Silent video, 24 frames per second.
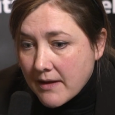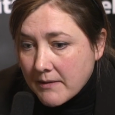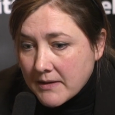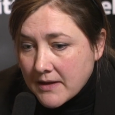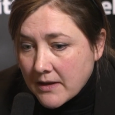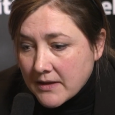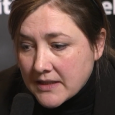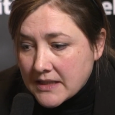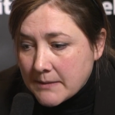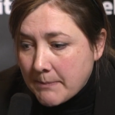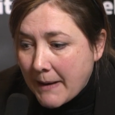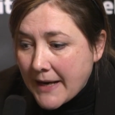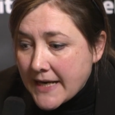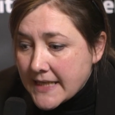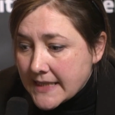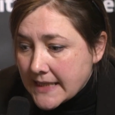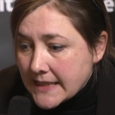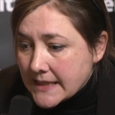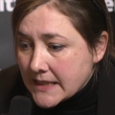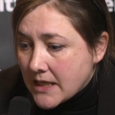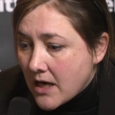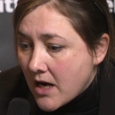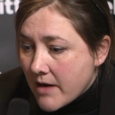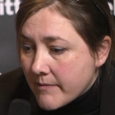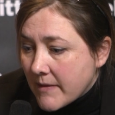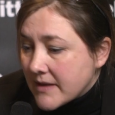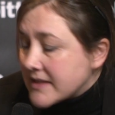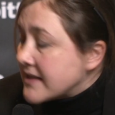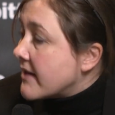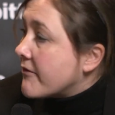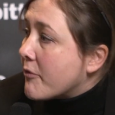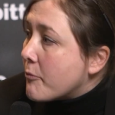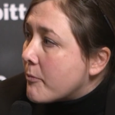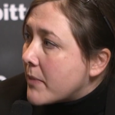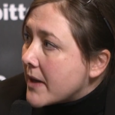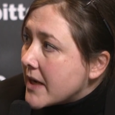the space in time, there's
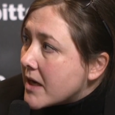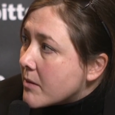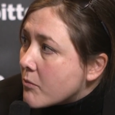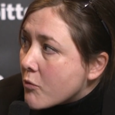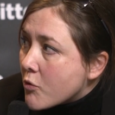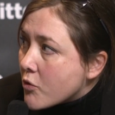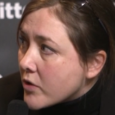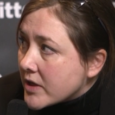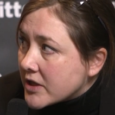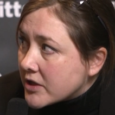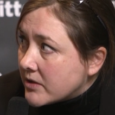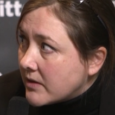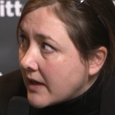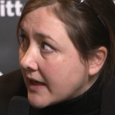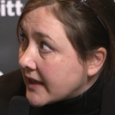never been a more